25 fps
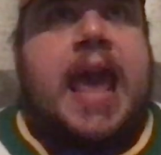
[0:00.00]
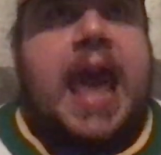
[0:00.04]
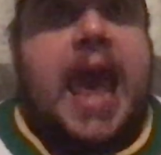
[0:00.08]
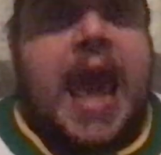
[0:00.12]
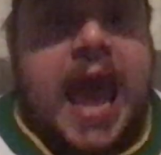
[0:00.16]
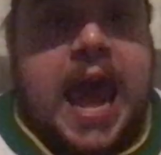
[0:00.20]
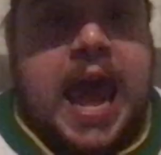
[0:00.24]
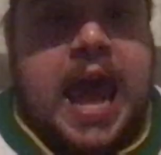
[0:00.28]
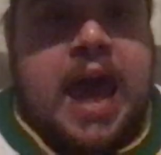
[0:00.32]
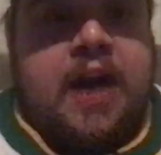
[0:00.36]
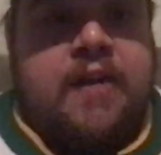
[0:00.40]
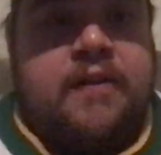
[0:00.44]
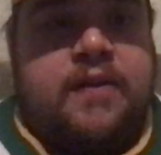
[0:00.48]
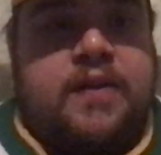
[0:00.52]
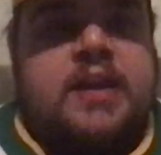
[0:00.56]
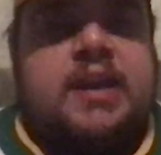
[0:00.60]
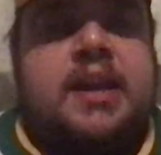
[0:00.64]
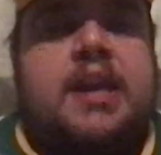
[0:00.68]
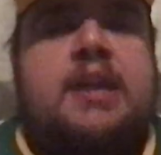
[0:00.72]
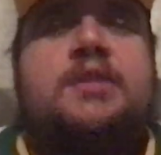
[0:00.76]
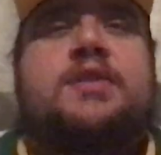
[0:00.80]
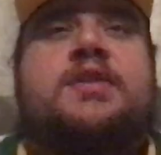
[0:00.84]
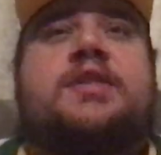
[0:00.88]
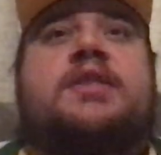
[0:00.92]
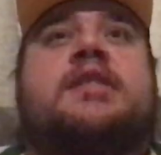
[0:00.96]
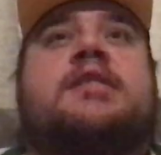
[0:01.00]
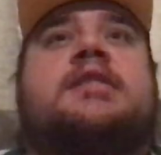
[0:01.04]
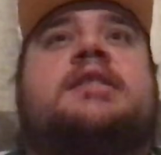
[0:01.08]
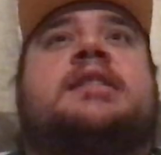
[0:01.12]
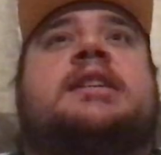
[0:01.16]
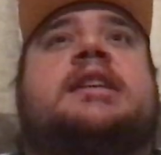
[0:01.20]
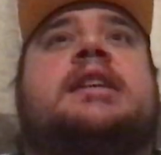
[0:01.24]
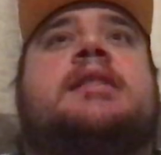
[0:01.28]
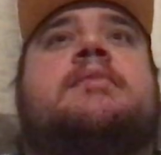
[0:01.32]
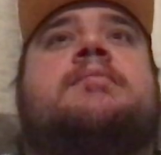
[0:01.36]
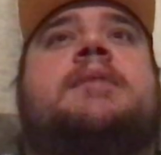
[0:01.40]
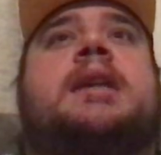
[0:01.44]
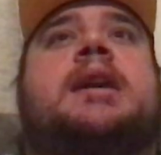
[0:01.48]
have against a
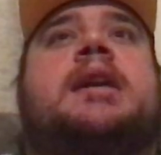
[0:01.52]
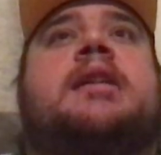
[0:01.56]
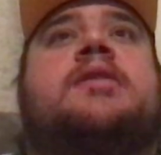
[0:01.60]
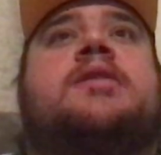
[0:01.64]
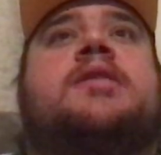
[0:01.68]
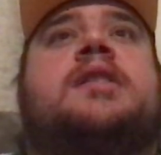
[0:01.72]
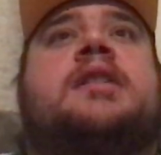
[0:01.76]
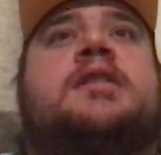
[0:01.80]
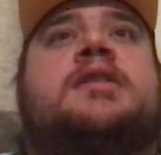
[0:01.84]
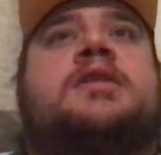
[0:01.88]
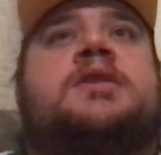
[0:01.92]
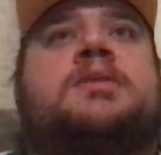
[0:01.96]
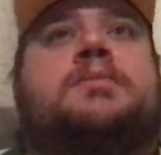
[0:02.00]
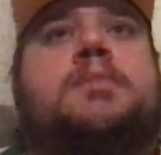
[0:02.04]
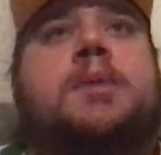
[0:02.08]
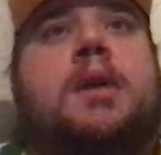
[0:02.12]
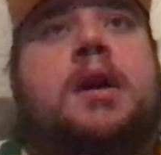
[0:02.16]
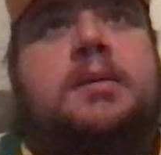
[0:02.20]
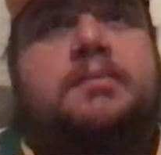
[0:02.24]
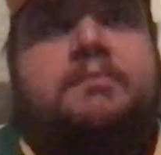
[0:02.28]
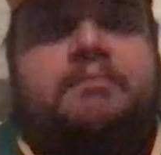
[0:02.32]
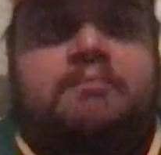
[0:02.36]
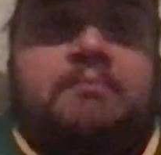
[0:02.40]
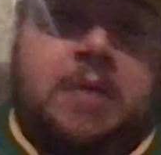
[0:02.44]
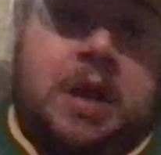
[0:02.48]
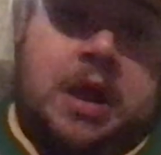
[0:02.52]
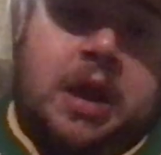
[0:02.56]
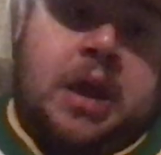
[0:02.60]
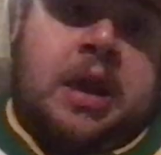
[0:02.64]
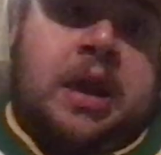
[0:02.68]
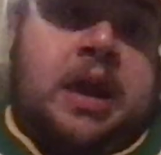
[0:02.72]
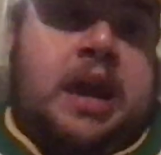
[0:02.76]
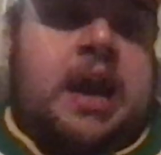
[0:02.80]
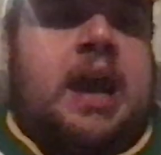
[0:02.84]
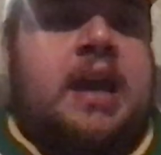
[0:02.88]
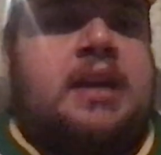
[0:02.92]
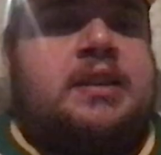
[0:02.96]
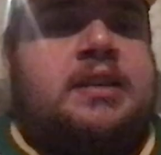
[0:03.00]
team like this, but
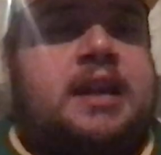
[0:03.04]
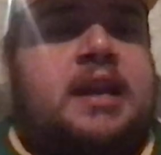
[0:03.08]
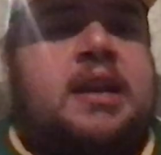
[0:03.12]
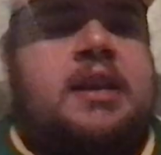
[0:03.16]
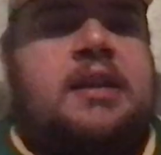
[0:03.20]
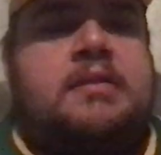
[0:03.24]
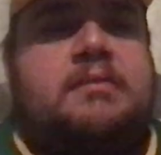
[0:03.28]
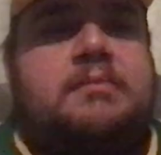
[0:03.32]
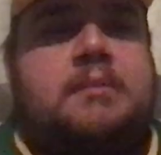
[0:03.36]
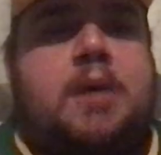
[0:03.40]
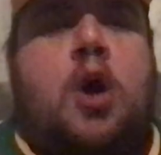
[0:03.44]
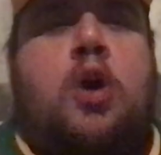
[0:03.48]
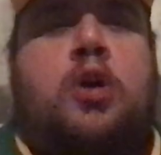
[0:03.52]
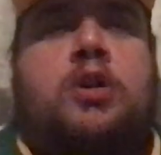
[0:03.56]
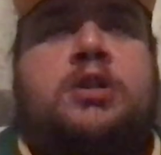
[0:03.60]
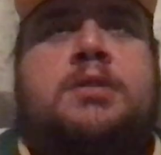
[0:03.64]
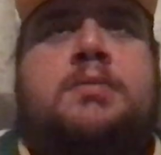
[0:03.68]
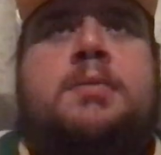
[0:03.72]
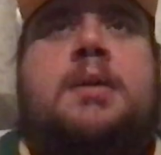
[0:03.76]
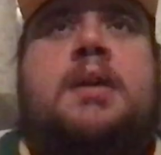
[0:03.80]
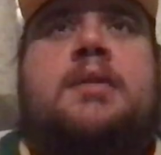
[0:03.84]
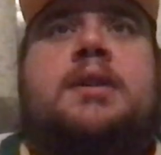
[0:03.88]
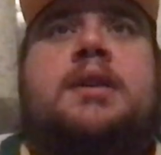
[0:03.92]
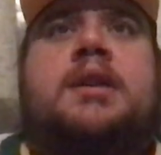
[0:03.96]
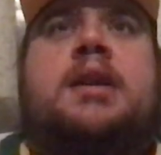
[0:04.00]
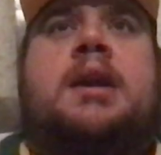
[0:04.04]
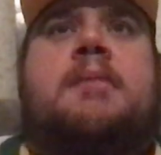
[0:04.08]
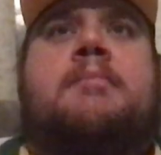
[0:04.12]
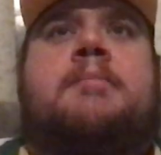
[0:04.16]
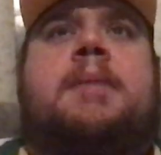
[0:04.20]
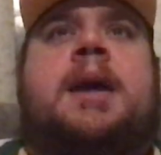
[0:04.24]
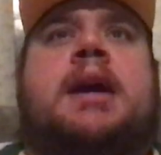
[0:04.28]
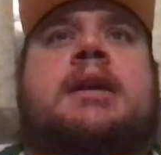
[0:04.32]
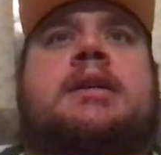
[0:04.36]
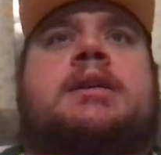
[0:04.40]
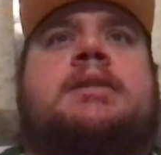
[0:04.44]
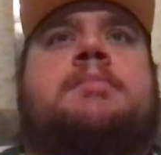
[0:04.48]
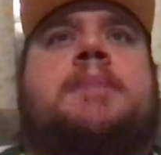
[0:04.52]
it didn't ultimately come
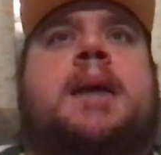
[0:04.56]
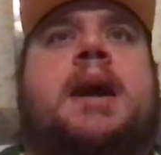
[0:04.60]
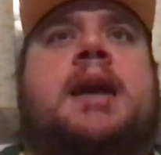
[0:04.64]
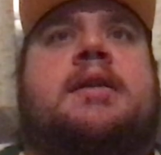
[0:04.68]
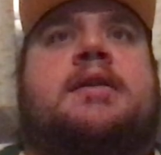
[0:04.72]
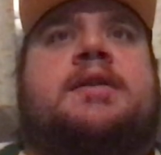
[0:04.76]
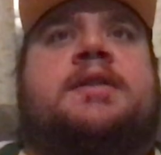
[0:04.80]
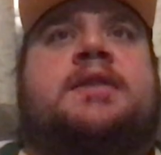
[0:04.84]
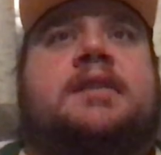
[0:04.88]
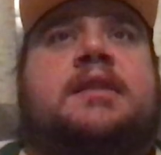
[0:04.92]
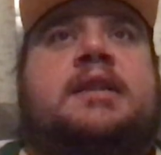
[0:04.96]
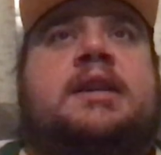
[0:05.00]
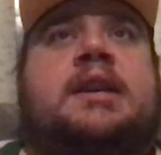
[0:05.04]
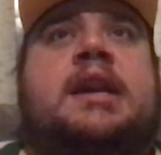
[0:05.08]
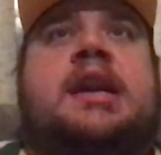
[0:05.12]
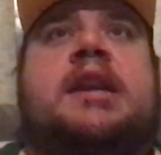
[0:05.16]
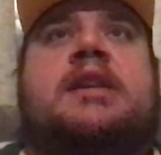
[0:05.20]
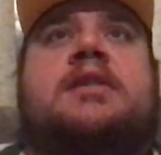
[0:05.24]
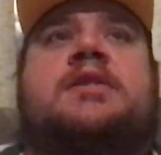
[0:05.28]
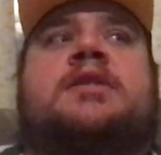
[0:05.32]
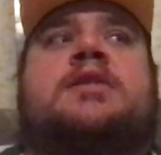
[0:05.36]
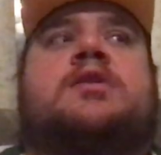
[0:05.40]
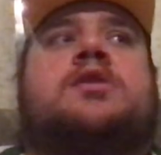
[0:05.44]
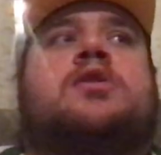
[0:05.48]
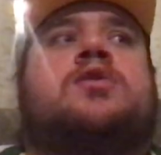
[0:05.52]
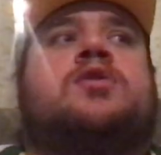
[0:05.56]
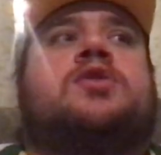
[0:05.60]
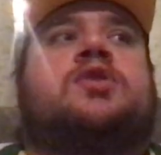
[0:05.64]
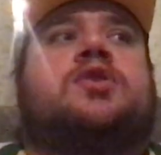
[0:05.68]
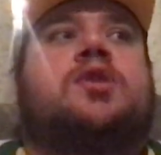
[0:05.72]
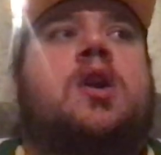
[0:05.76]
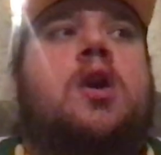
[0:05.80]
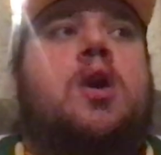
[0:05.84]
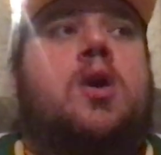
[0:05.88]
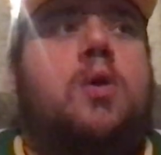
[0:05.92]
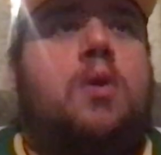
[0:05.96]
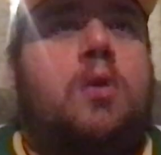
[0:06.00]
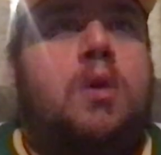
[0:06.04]
back to bite us in the keister,
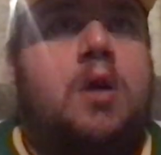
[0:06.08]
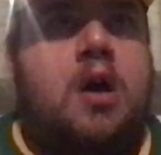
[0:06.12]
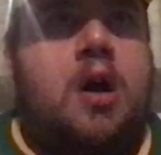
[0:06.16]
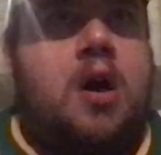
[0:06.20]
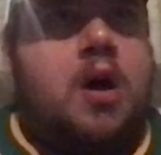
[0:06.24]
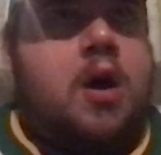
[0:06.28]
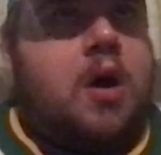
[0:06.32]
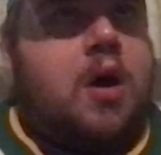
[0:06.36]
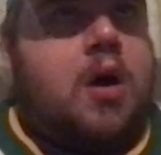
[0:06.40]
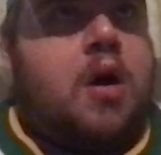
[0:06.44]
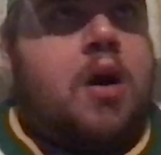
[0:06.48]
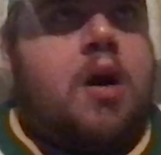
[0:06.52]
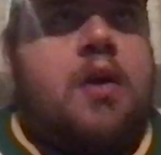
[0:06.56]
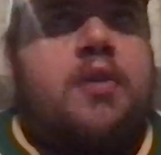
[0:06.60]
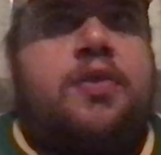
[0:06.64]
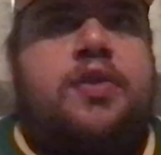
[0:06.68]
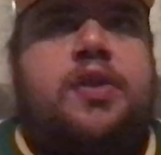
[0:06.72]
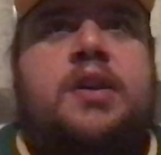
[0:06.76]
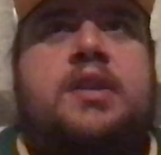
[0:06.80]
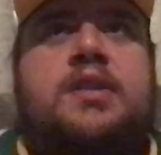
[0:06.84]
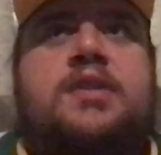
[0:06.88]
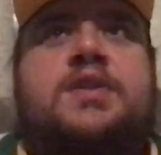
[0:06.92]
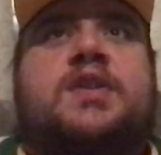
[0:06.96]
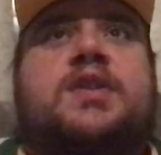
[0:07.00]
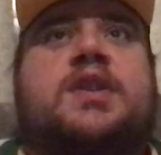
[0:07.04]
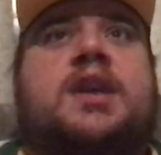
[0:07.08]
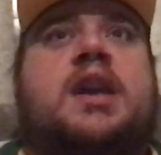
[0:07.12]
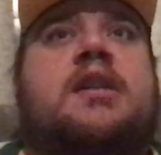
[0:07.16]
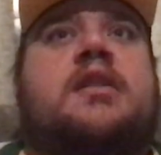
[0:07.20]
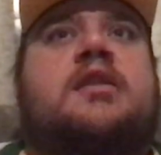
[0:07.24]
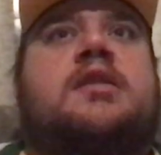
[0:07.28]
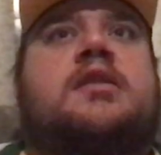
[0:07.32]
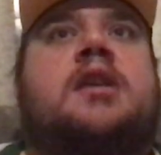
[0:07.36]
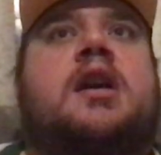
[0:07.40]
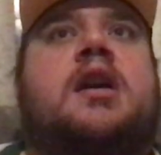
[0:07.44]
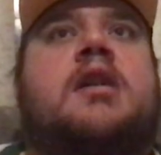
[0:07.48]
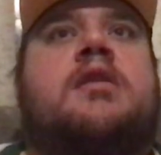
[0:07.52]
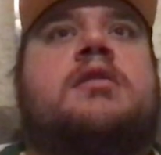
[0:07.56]
so all things said
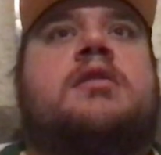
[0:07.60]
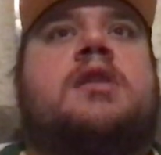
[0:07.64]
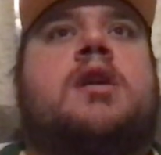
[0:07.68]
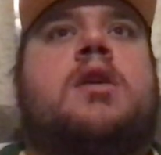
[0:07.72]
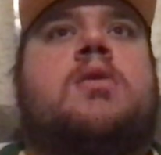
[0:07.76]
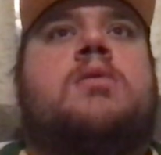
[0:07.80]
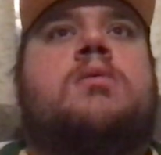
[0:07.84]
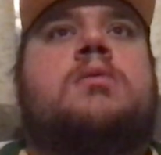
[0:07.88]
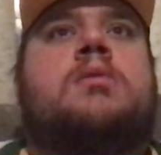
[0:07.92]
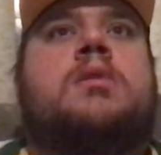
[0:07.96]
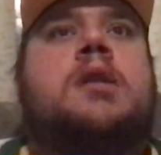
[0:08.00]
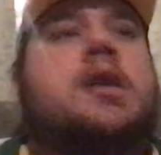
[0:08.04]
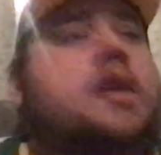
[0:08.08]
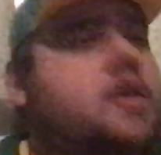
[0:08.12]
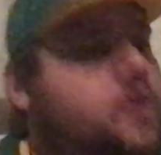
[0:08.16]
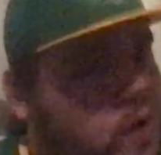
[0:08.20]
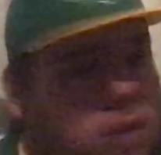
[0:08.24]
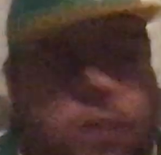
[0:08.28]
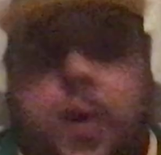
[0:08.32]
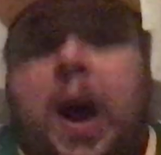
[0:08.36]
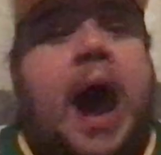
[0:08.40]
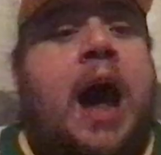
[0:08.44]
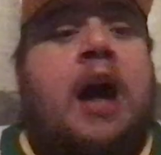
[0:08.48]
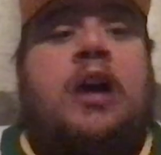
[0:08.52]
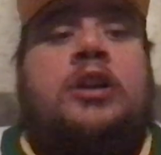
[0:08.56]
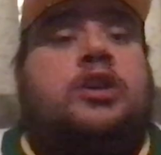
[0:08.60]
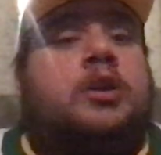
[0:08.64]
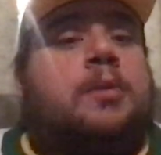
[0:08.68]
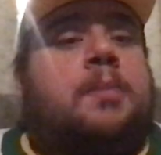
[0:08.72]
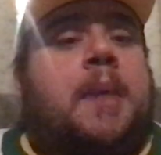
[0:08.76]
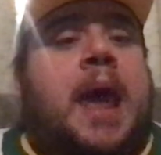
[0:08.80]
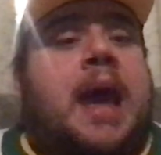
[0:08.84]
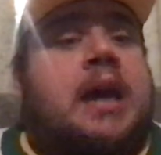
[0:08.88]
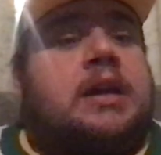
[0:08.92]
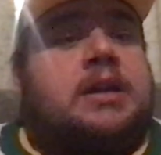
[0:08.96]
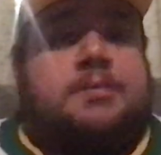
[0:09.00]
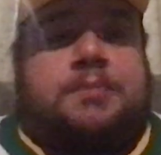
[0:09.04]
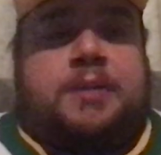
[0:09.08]
and done, though, the Wild are
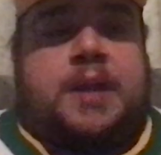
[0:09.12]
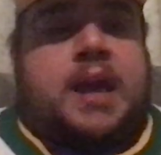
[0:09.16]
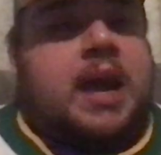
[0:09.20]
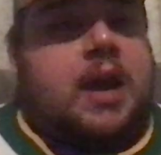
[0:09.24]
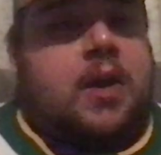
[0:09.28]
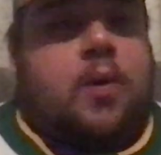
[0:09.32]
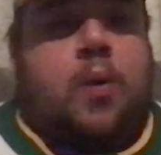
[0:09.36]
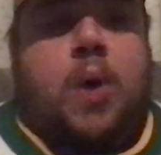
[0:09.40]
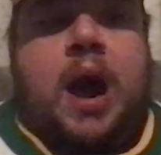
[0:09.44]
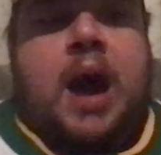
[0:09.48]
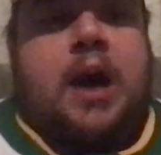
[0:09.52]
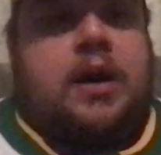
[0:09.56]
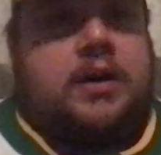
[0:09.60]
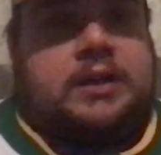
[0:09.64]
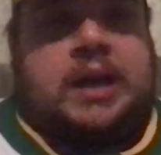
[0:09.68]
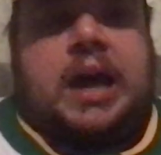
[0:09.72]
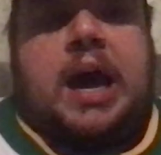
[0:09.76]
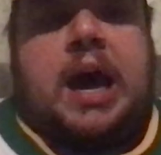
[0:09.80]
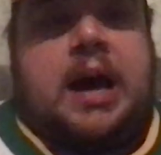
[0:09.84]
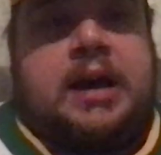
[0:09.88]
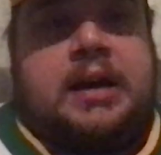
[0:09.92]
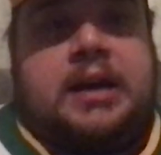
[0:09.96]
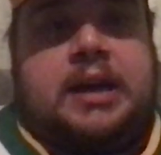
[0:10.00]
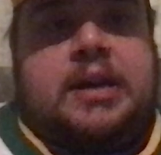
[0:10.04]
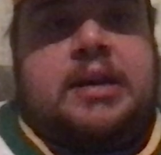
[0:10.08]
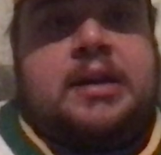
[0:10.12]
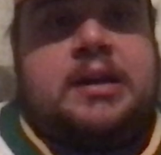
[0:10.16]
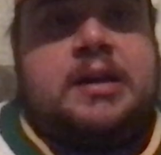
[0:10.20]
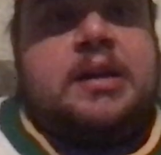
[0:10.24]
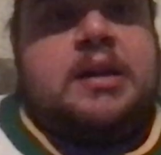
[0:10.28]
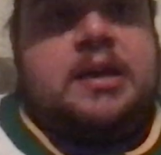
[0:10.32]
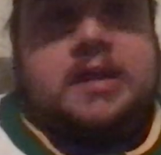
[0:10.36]
back to playing Wild hockey.